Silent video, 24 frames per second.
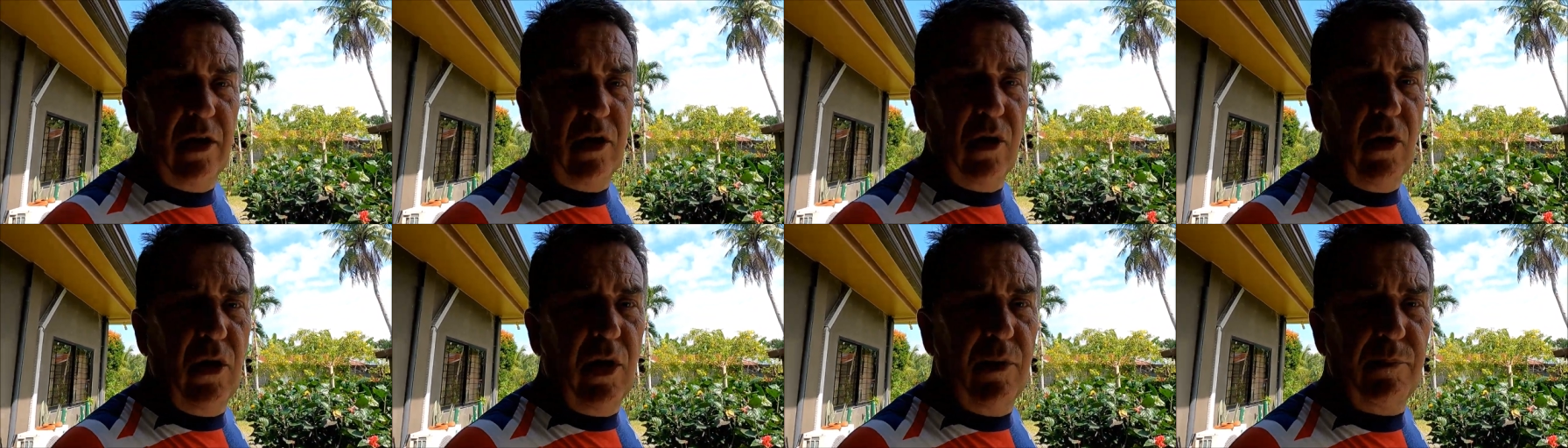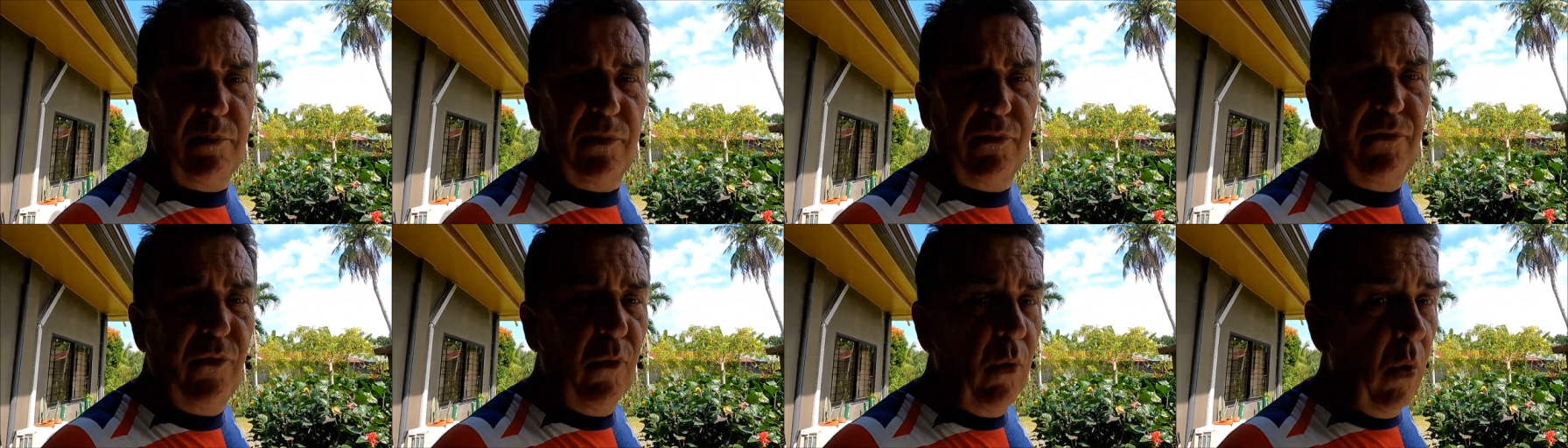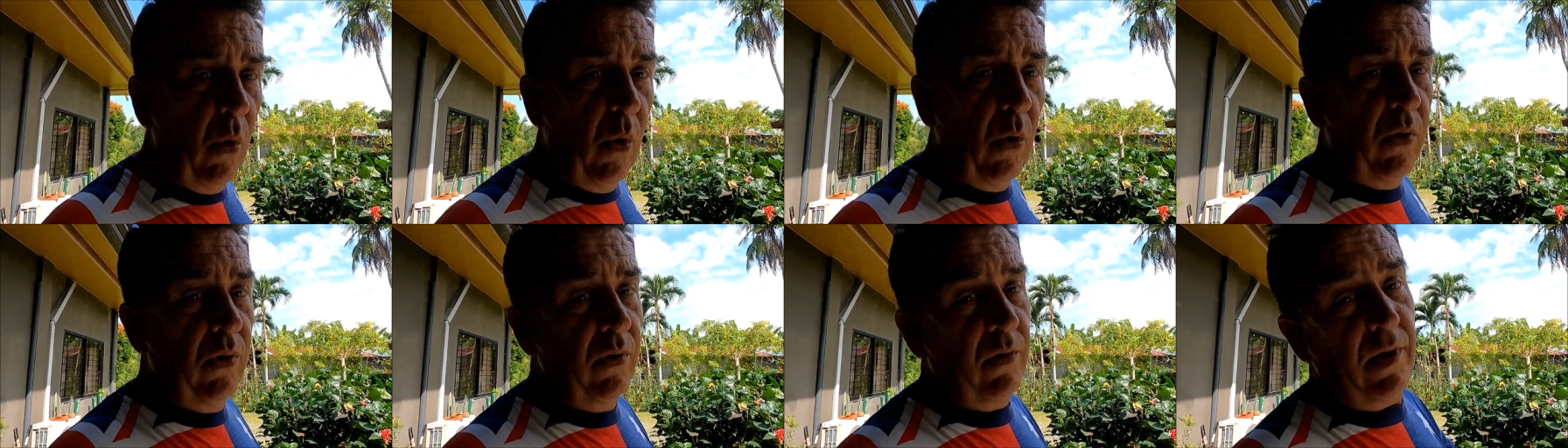that a lot
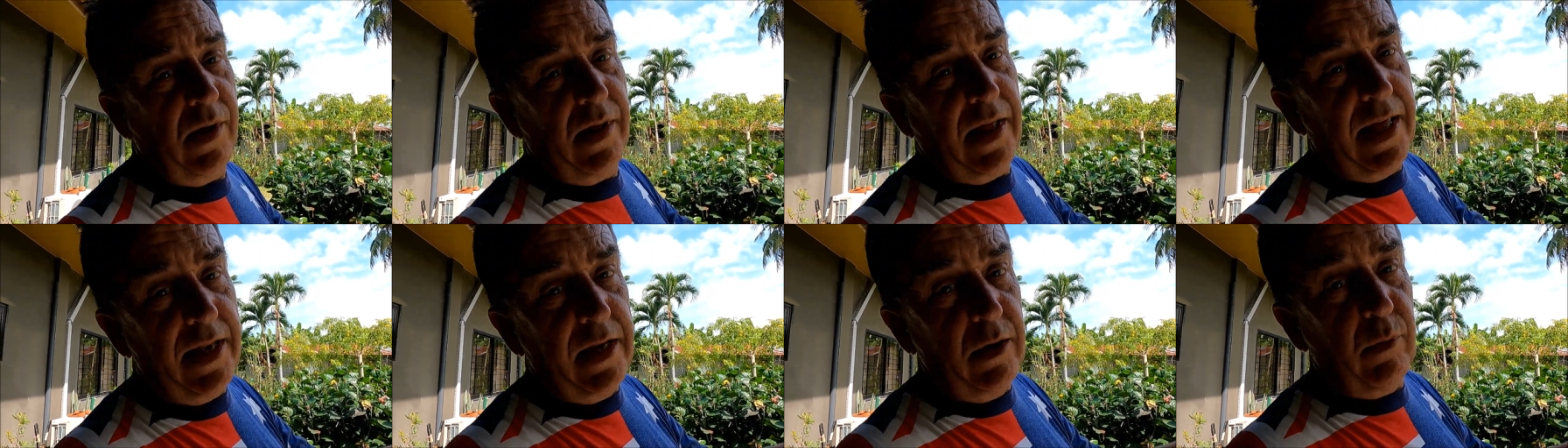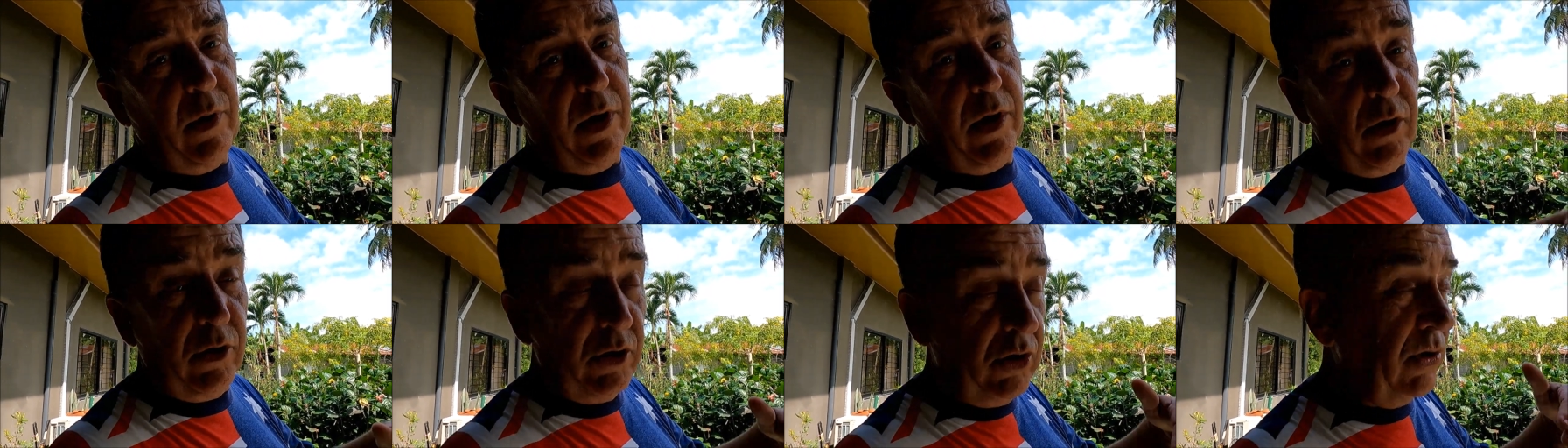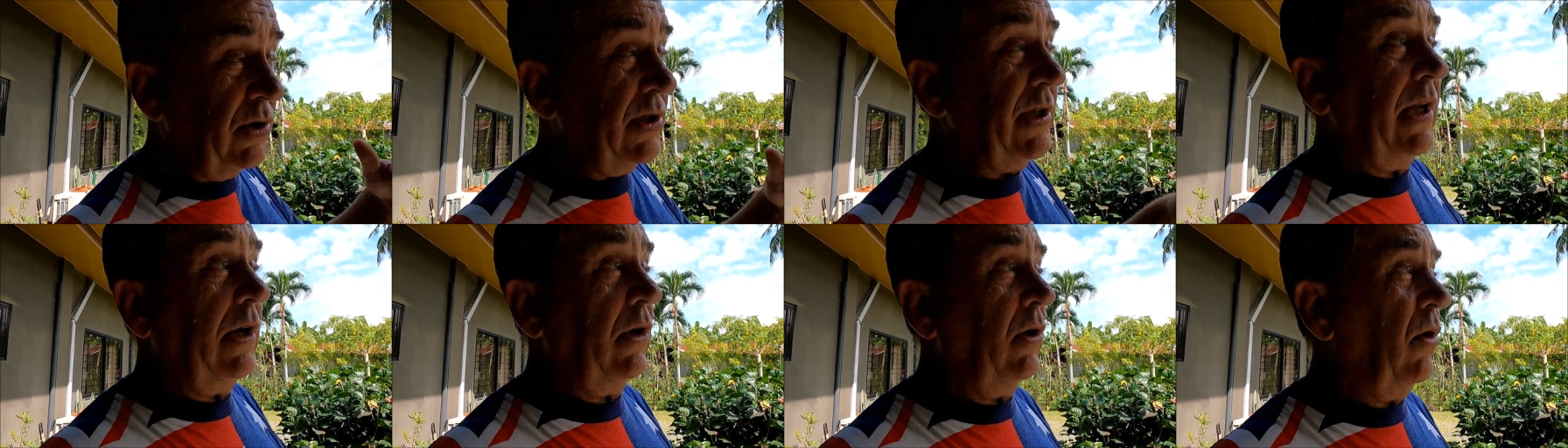before, anyway, I
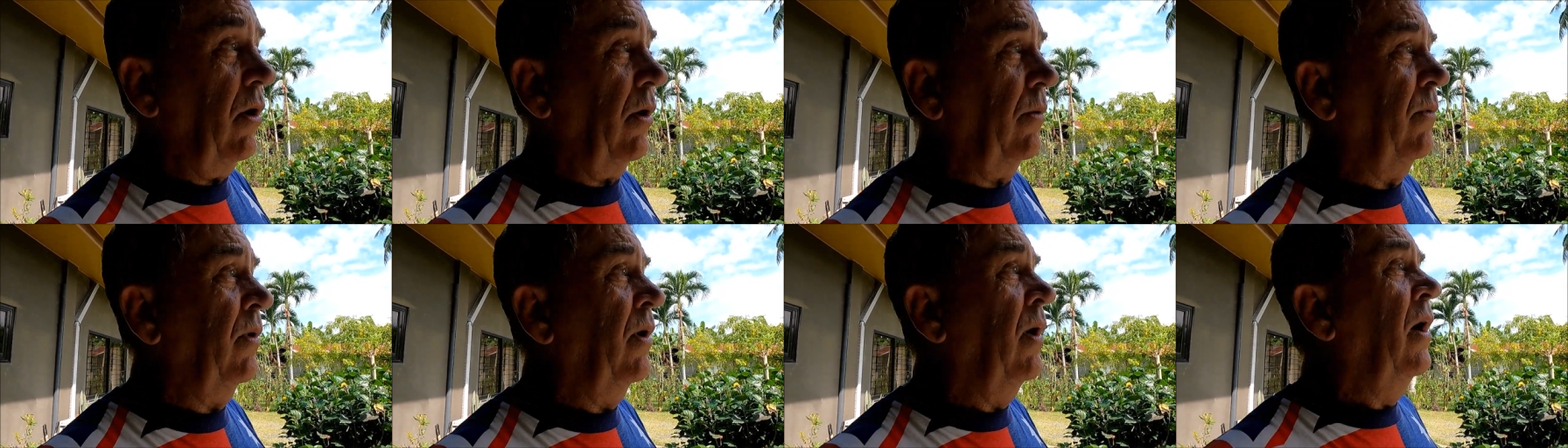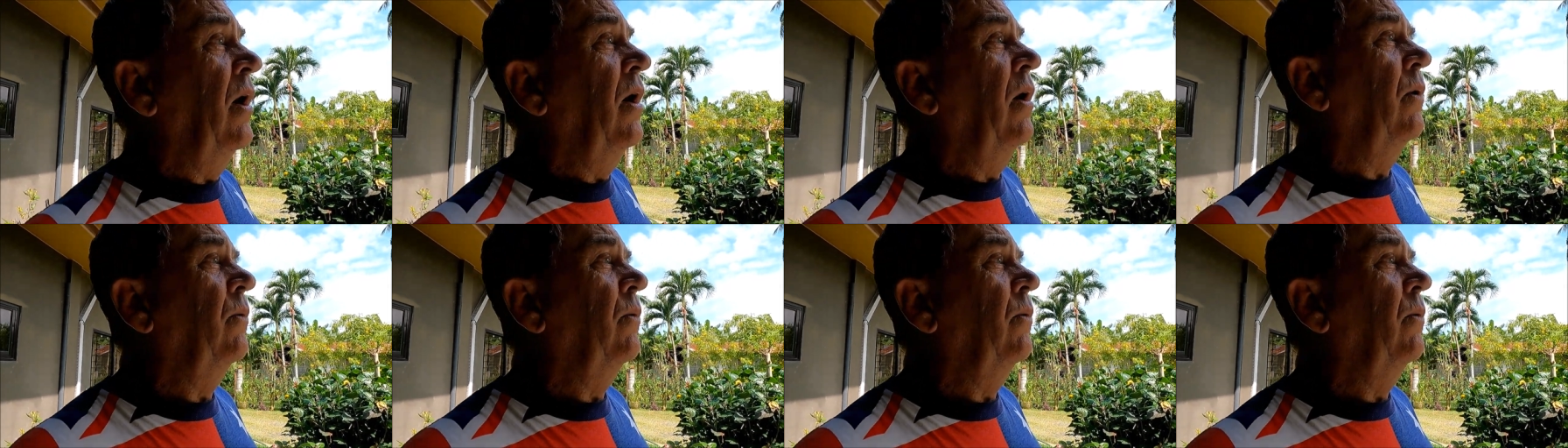use that a lot